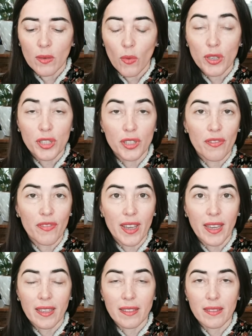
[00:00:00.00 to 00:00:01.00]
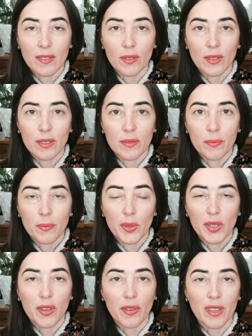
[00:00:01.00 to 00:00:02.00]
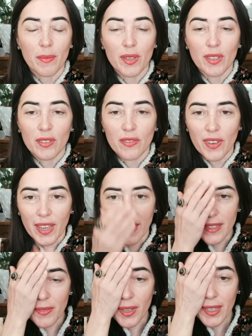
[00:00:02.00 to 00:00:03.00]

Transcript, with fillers: wash your face or put cream on your face,